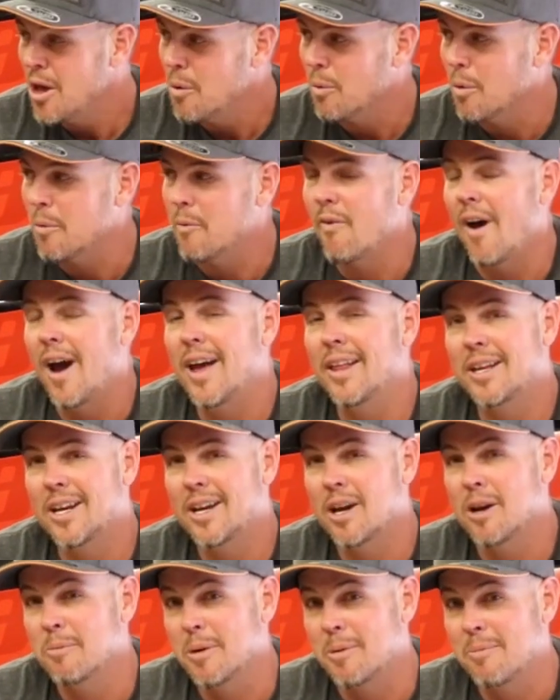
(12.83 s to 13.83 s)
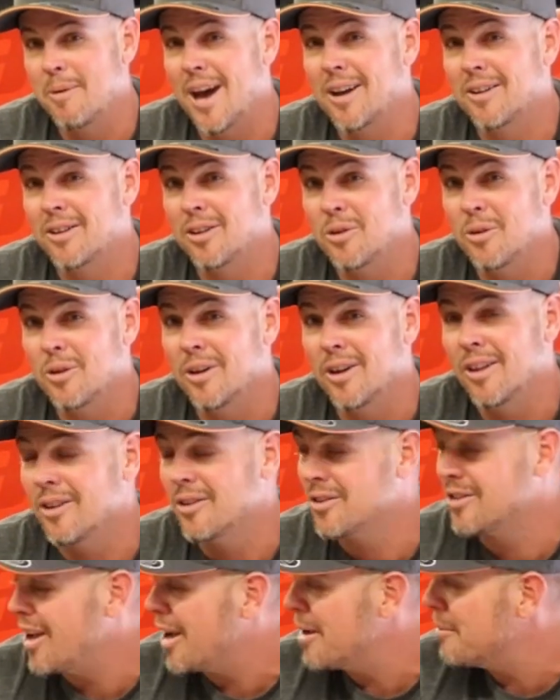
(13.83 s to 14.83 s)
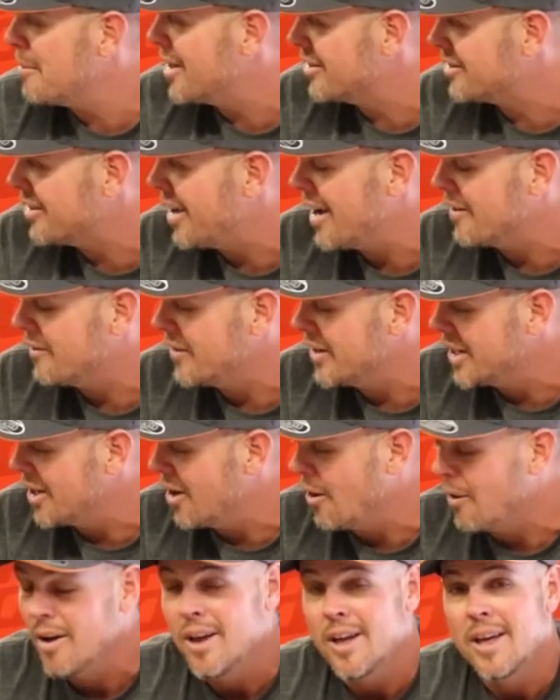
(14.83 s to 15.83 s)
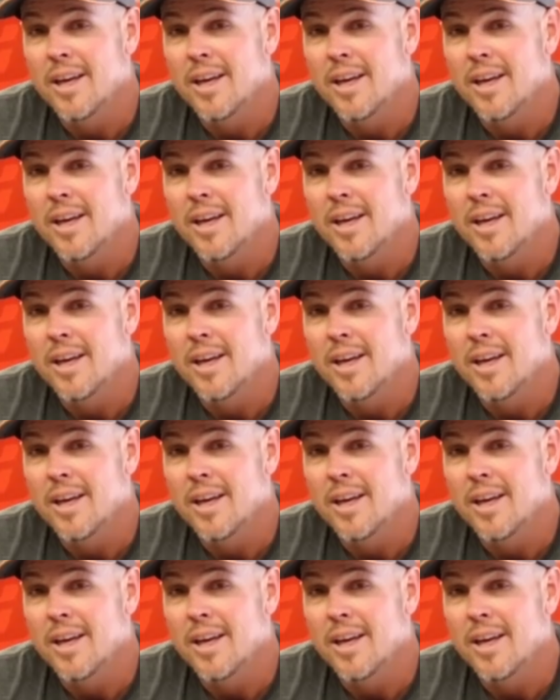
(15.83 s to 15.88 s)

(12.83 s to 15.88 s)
We're finally coming back to do another side-by-side video.